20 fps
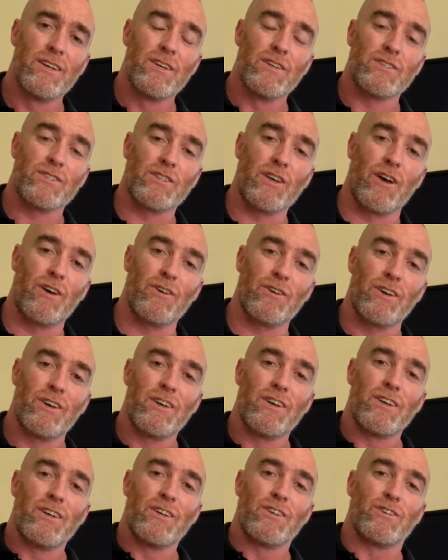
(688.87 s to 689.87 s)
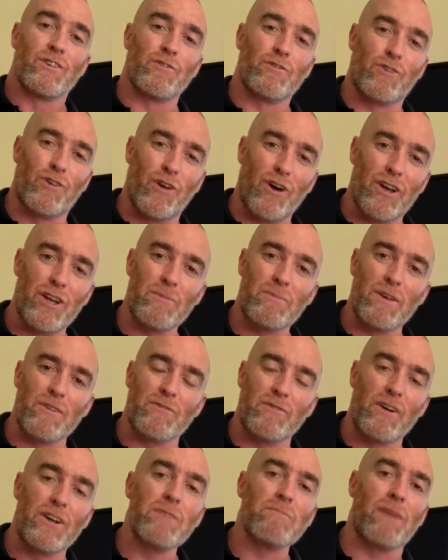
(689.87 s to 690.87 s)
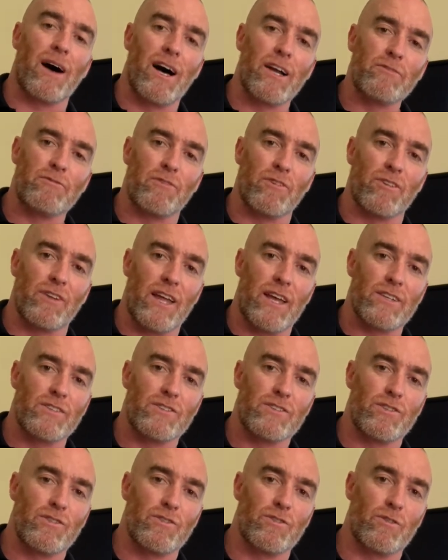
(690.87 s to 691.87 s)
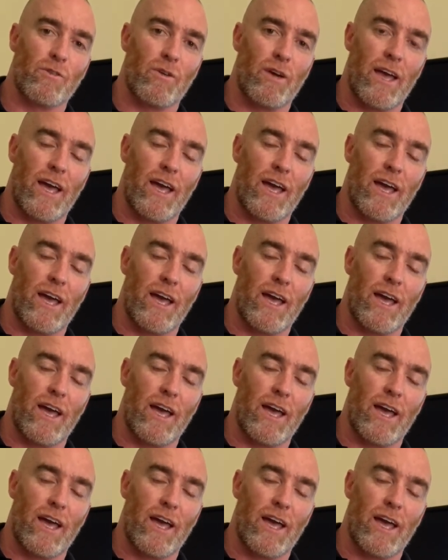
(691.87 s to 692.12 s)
So you've got to be very mindful as to,